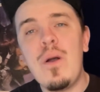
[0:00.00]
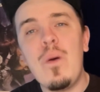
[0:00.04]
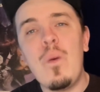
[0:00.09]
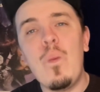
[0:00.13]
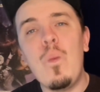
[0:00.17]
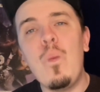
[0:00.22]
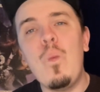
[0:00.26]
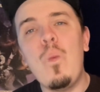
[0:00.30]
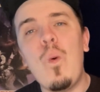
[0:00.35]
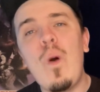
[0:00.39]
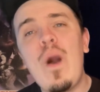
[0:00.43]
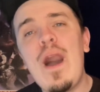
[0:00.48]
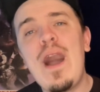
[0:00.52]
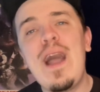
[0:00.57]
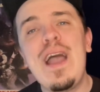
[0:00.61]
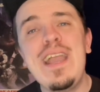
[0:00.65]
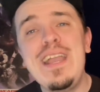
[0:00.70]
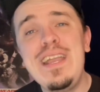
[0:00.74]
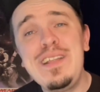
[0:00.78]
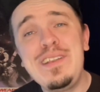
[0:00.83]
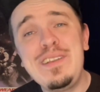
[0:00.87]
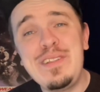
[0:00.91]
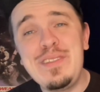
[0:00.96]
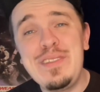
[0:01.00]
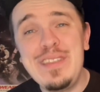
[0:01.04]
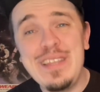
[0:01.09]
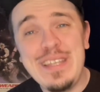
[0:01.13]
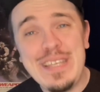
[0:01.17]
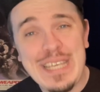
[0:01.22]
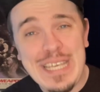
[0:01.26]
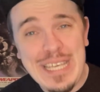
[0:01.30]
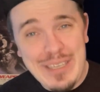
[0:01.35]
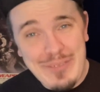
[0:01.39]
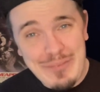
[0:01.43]
why do
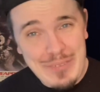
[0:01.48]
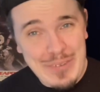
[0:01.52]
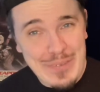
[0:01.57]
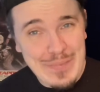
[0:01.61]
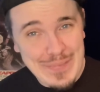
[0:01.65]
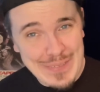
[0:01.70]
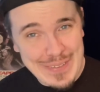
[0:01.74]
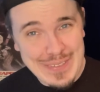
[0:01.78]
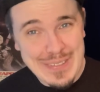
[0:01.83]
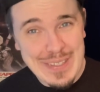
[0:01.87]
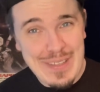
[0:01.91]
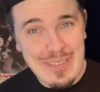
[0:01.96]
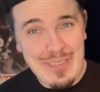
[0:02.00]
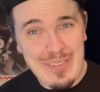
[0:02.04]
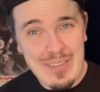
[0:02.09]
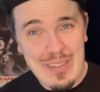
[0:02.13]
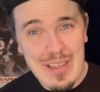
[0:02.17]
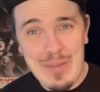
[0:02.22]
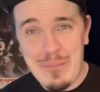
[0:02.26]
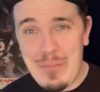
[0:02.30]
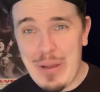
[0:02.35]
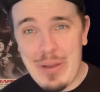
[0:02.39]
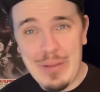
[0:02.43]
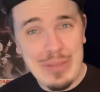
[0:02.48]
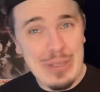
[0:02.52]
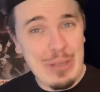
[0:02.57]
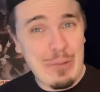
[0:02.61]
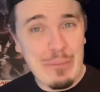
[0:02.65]
they keep doing this? Apparently